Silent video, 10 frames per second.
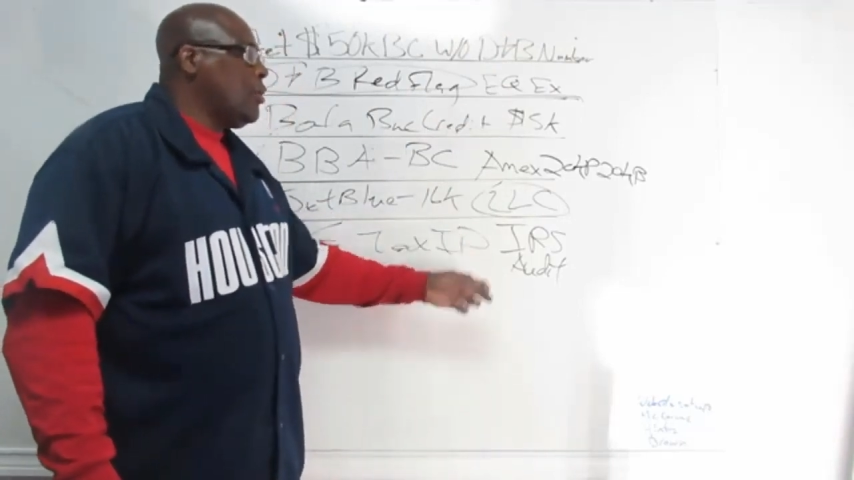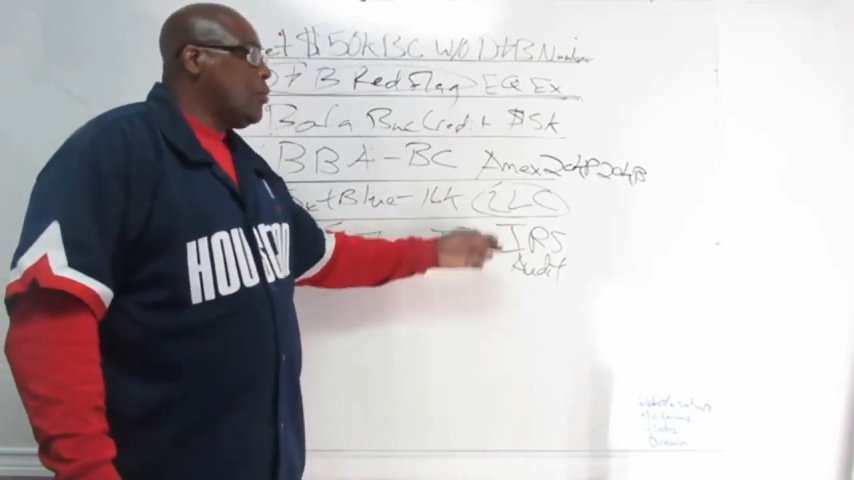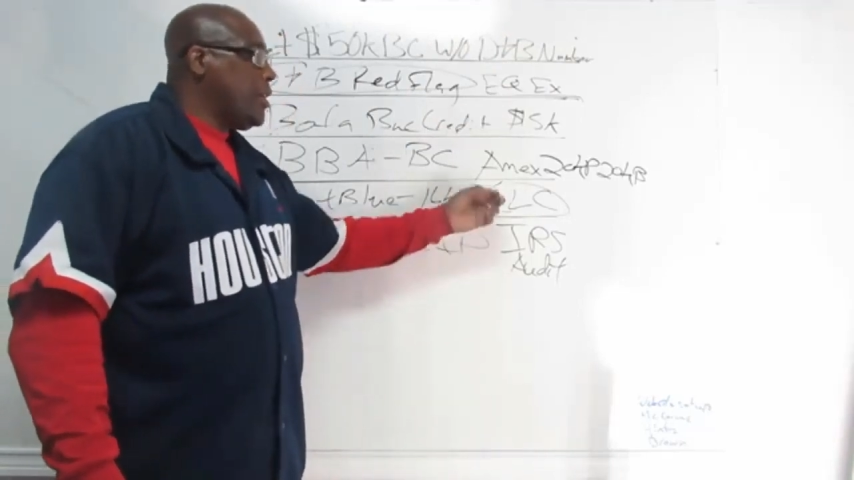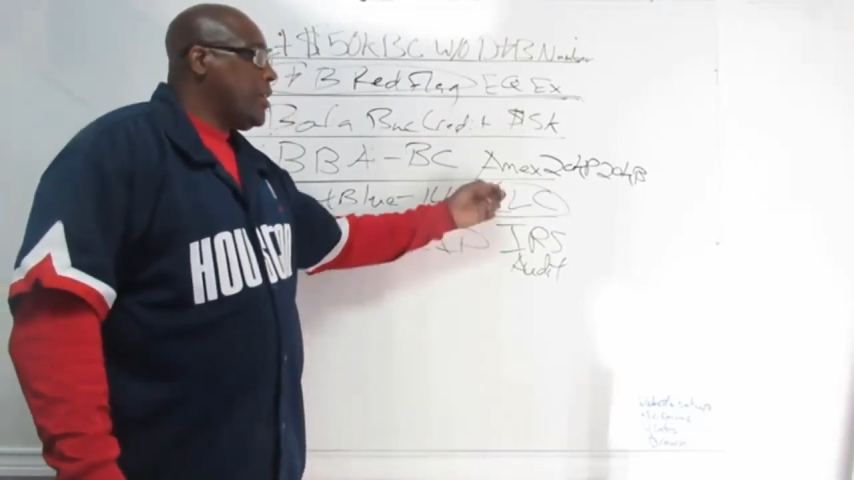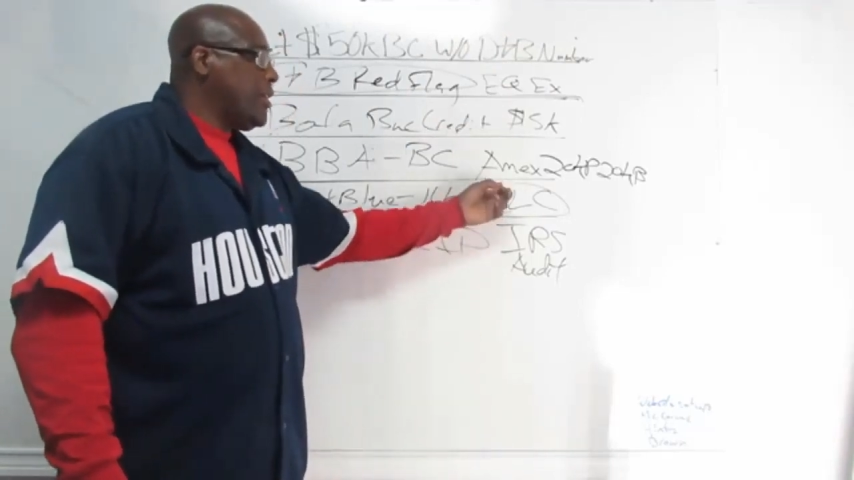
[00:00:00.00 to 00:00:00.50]

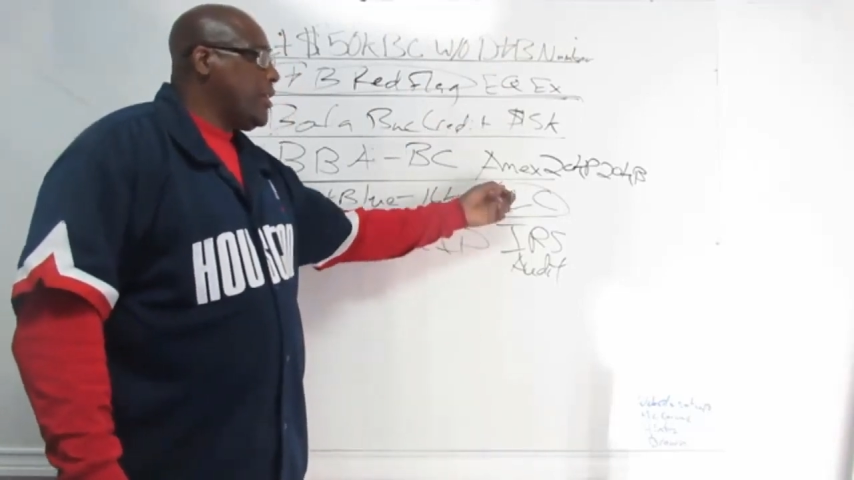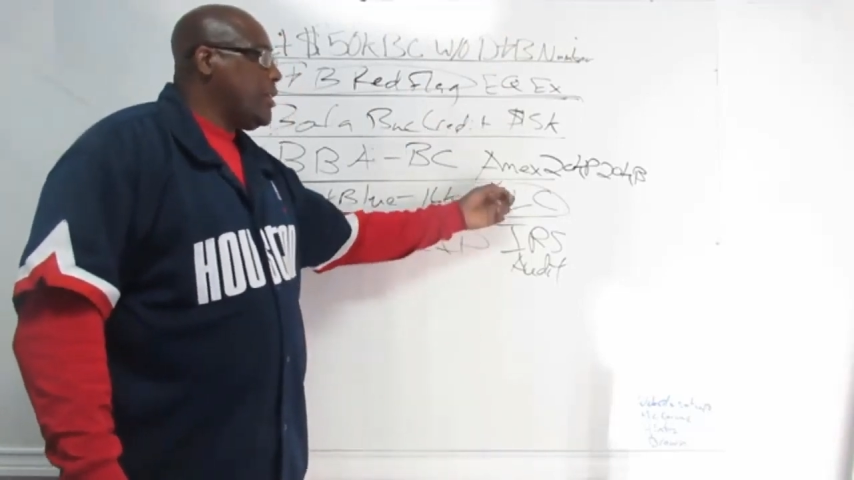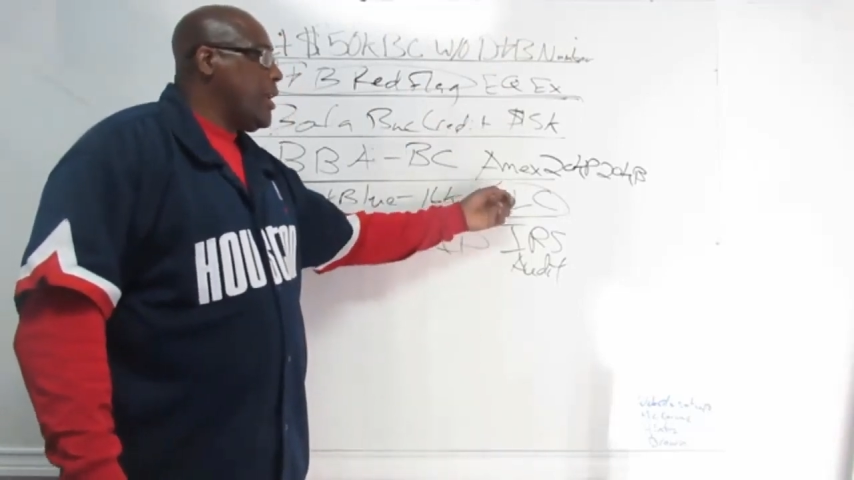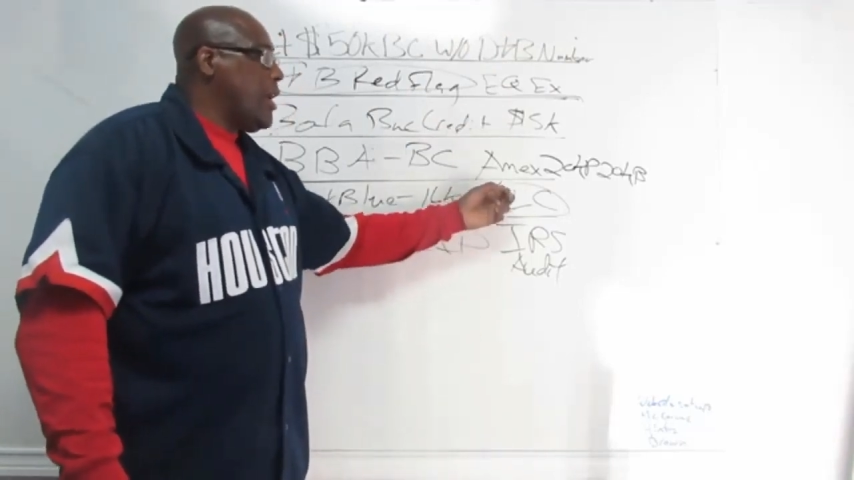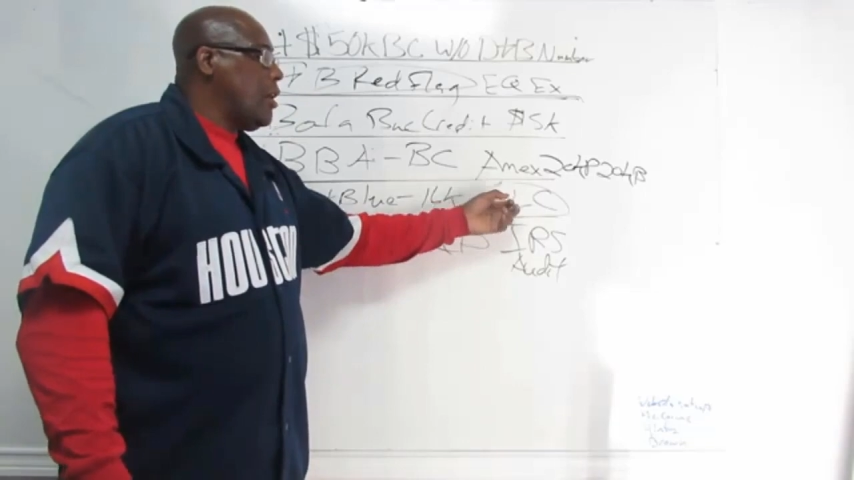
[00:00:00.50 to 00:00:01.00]
with
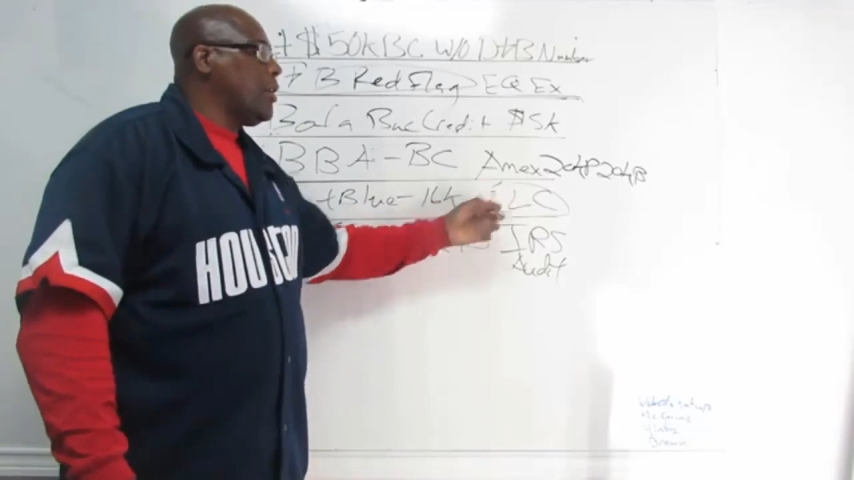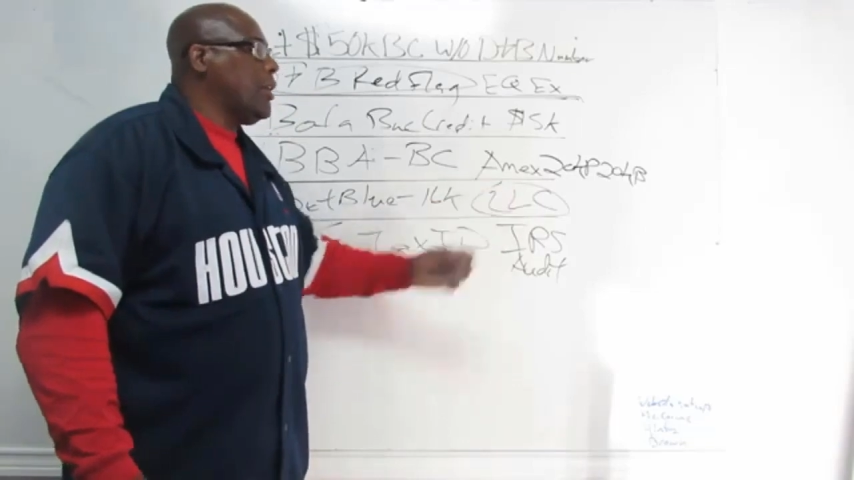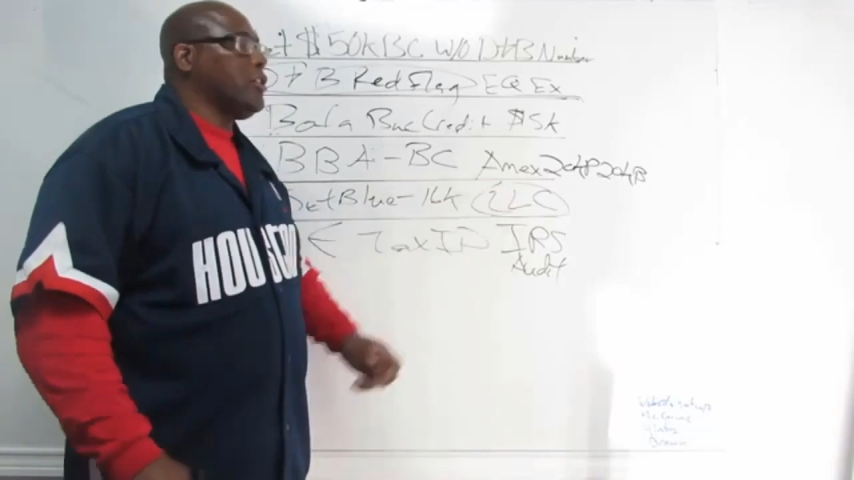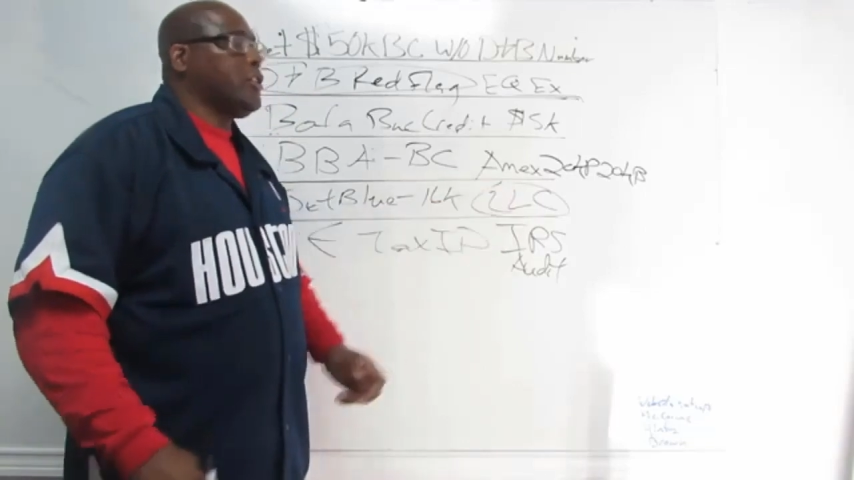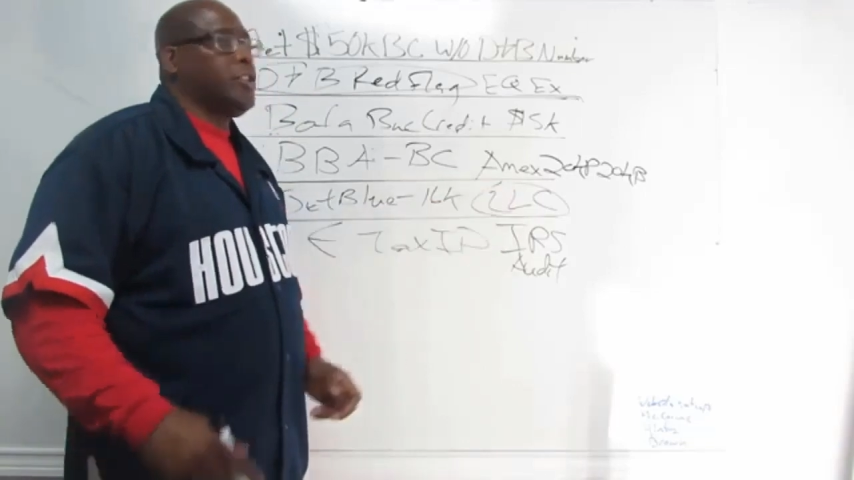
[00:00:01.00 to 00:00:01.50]
an
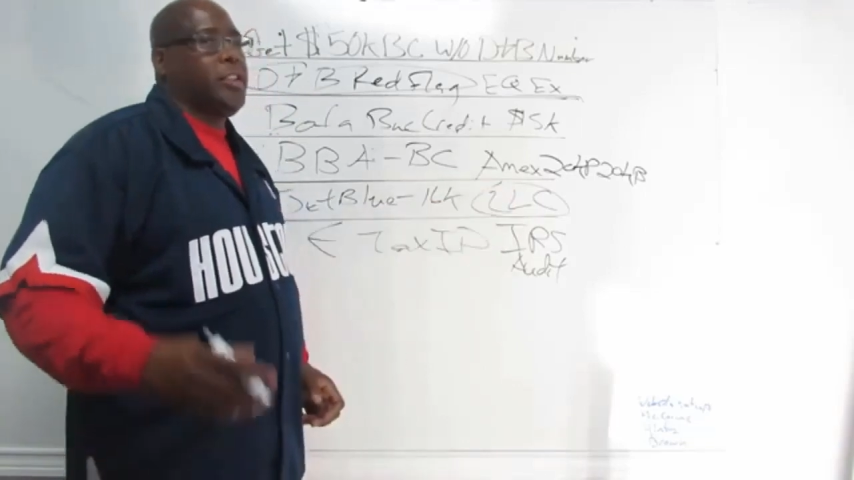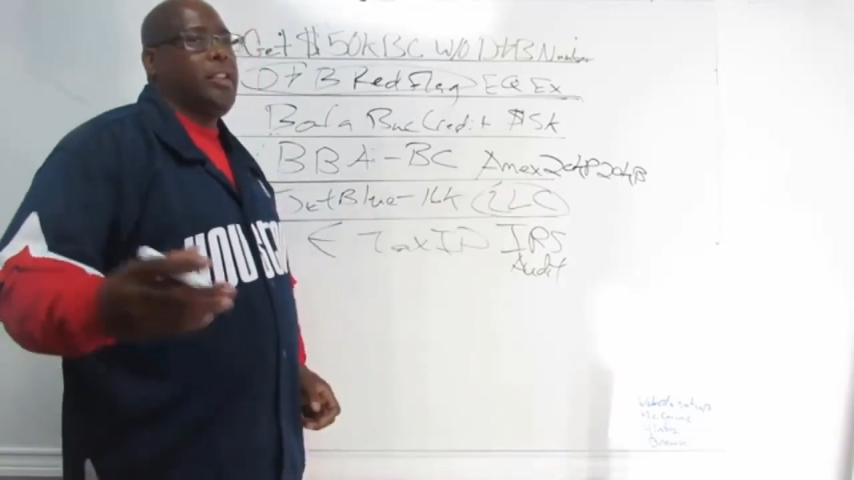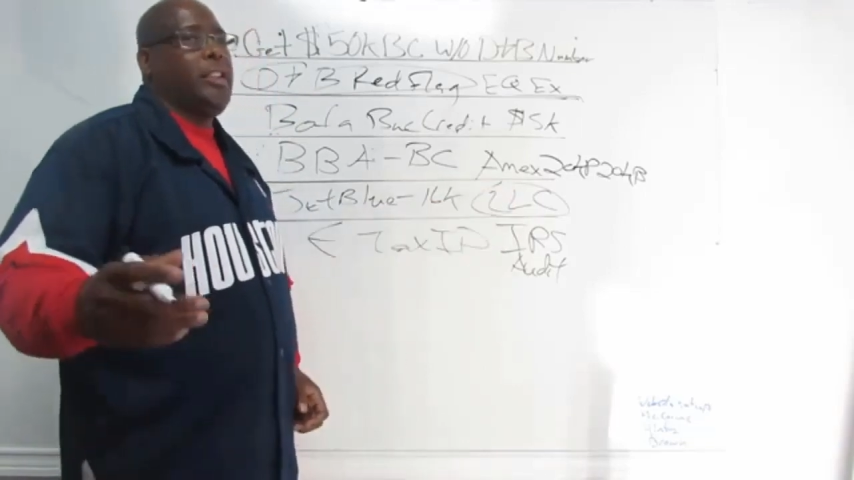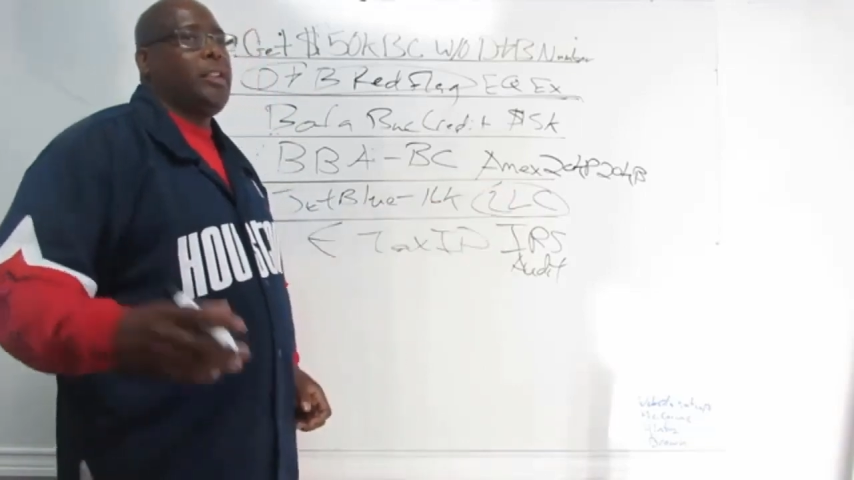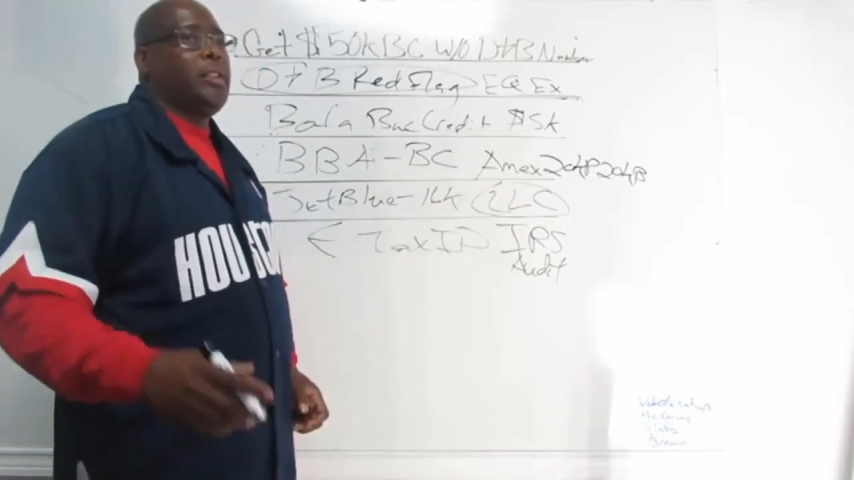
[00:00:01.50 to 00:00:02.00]

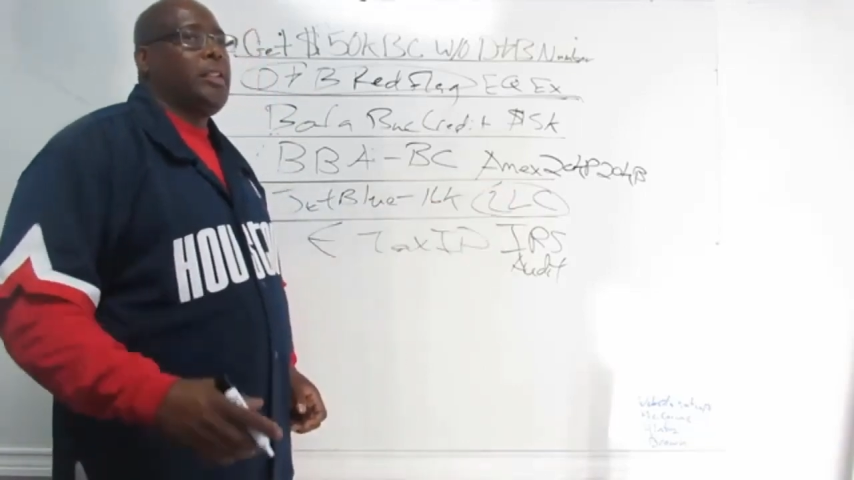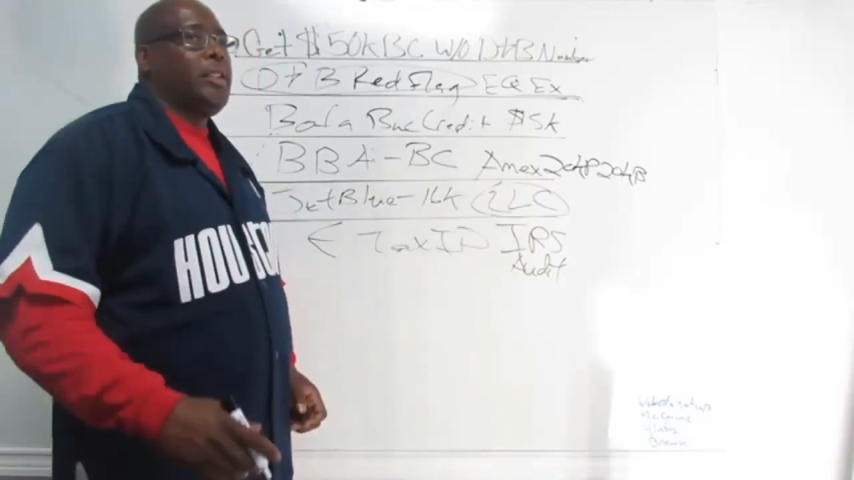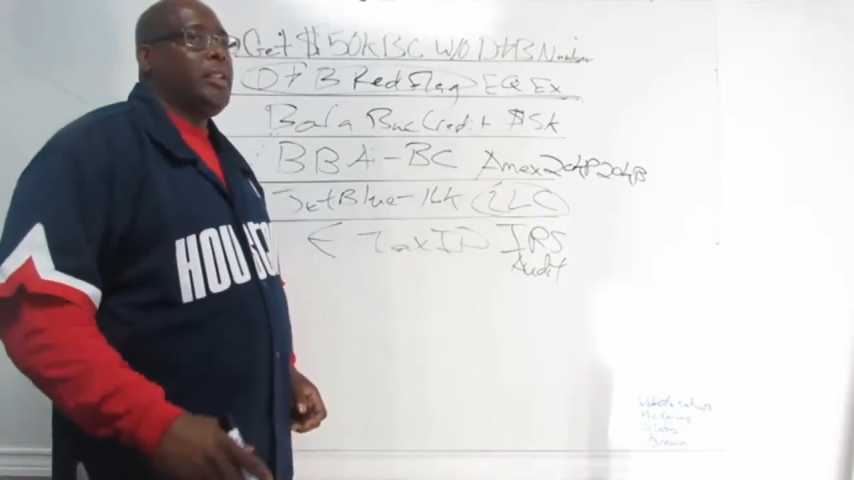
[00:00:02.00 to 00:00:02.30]
LLC.